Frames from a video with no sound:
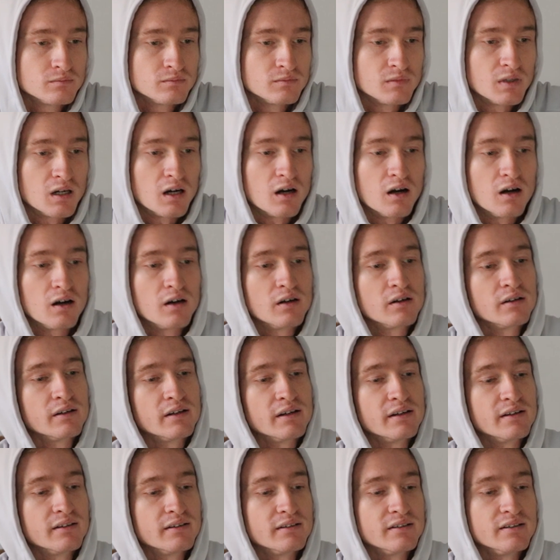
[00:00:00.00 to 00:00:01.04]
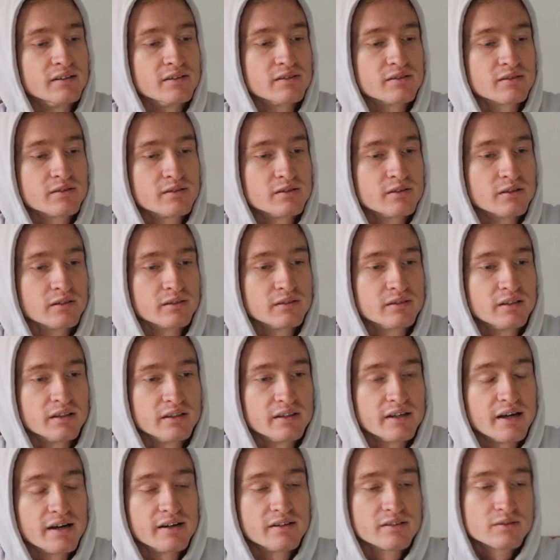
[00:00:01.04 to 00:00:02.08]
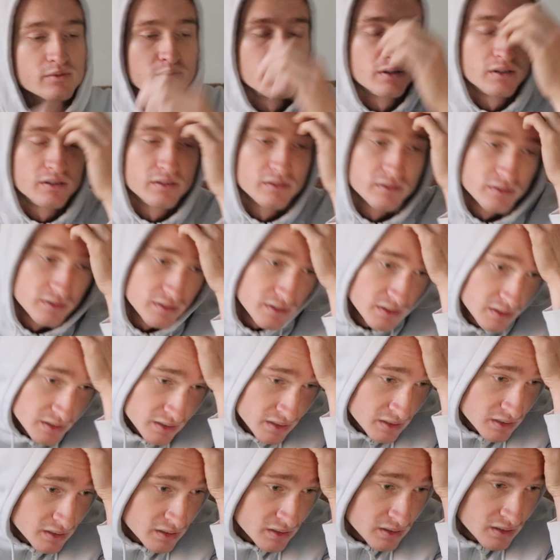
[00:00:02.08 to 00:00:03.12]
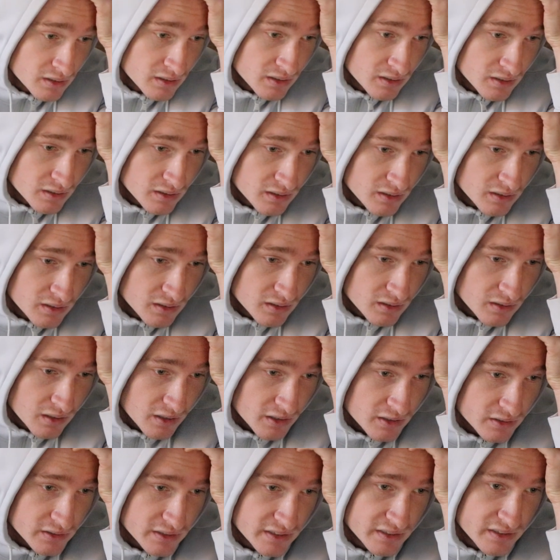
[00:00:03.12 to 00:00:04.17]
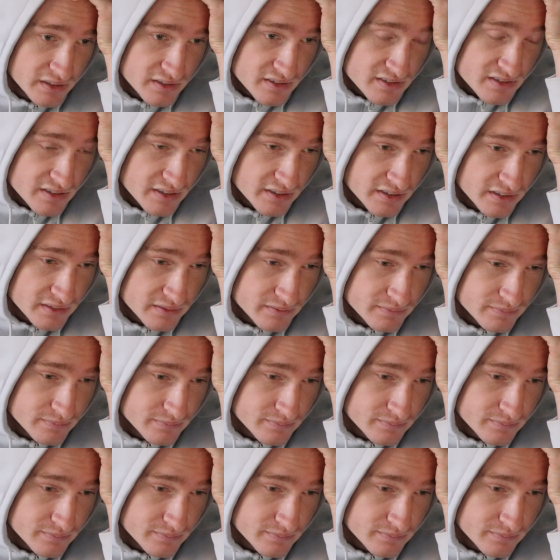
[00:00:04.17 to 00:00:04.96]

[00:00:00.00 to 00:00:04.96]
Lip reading: Oh, he just did that as well. Luckily, he didn't see it.